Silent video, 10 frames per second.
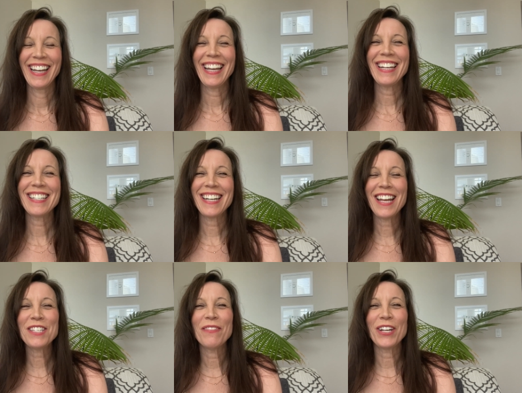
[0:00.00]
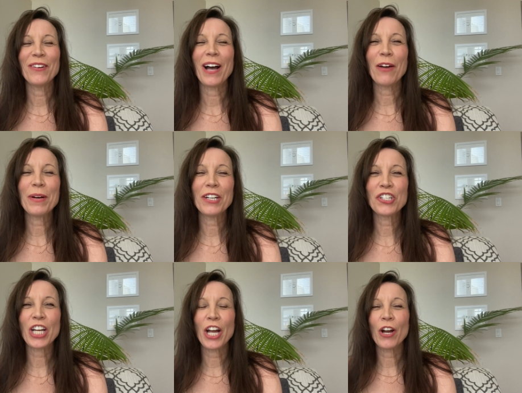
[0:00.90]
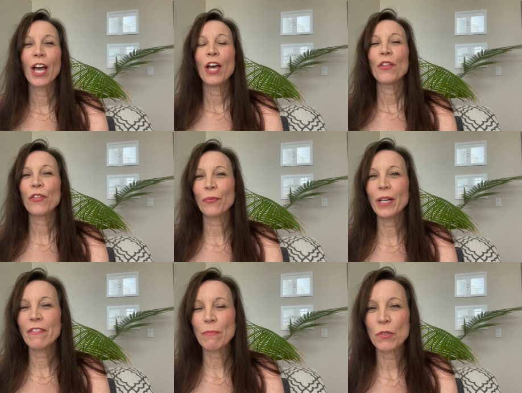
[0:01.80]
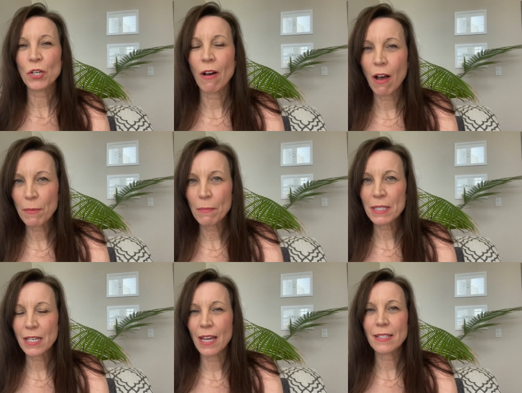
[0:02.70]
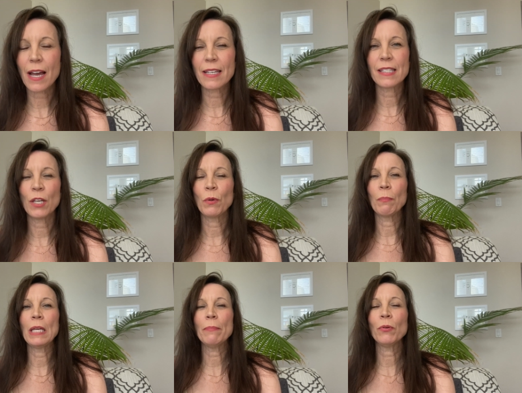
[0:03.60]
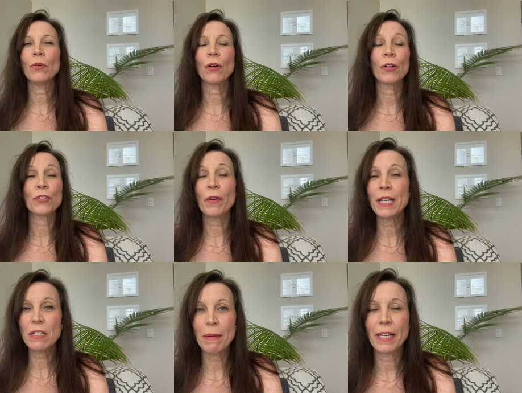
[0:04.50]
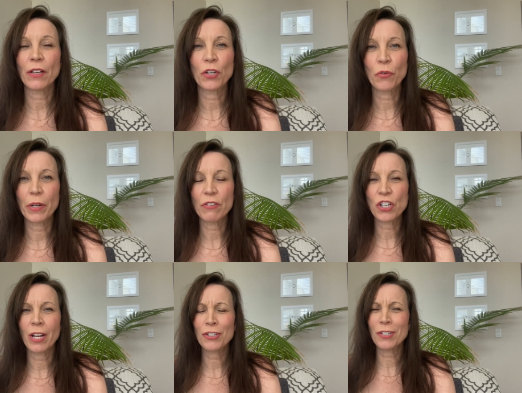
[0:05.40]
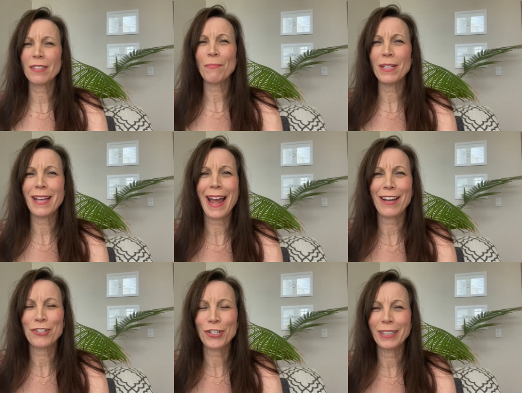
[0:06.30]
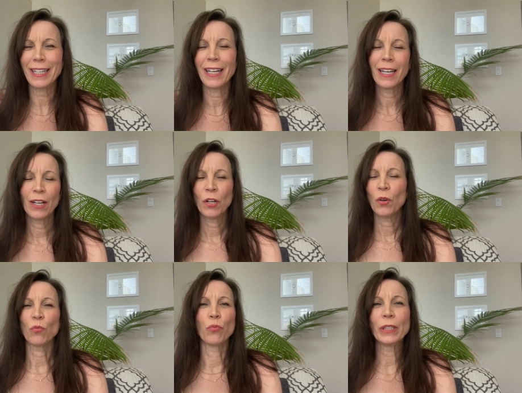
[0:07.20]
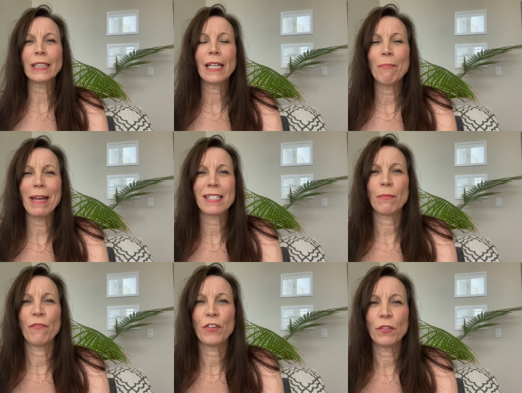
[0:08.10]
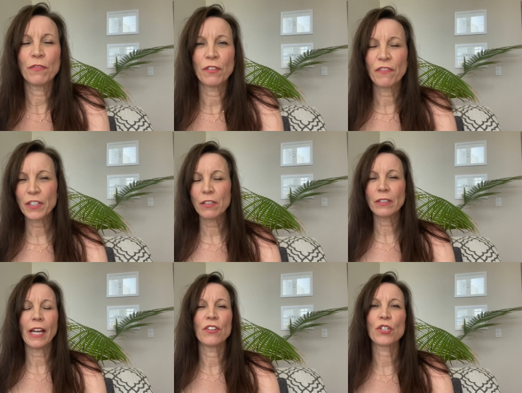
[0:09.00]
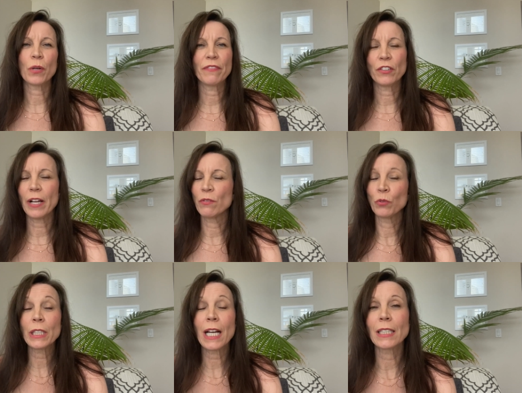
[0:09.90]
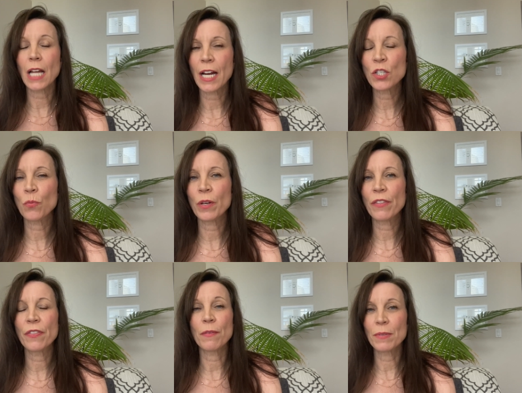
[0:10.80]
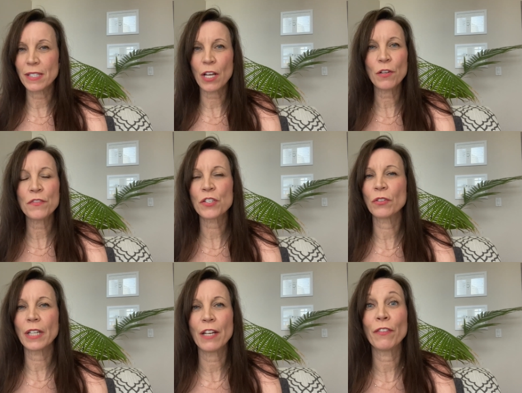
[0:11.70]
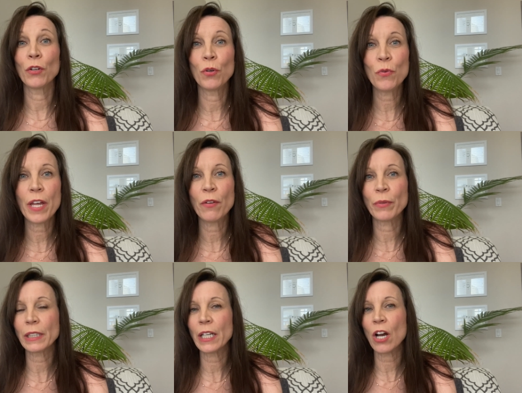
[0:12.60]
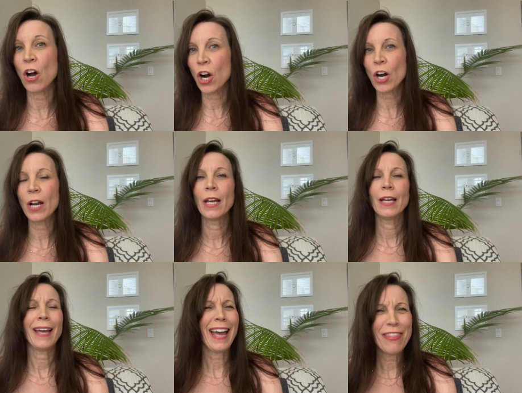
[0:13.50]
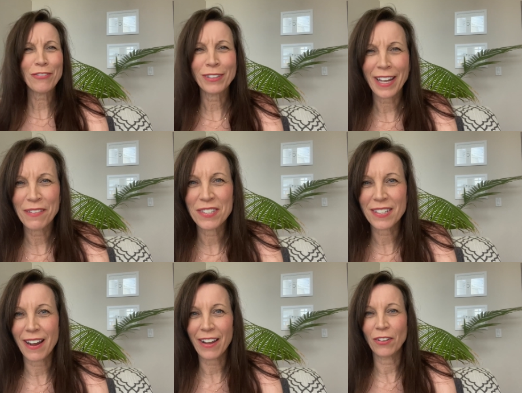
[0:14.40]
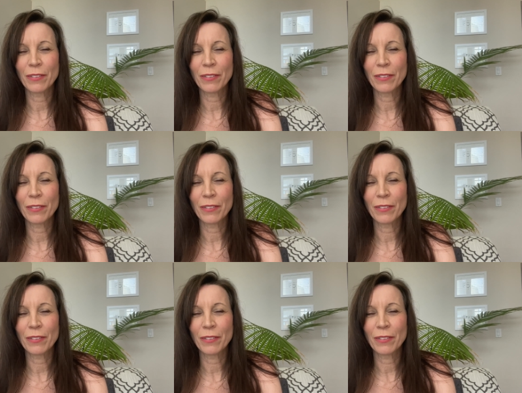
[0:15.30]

In today's video, I wanna share three of the most common mistakes I see when people are trying to make a career change to something that actually really makes them feel fulfilled and joyful and really aligns with themselves, their life, and who they really are, and their lifestyle.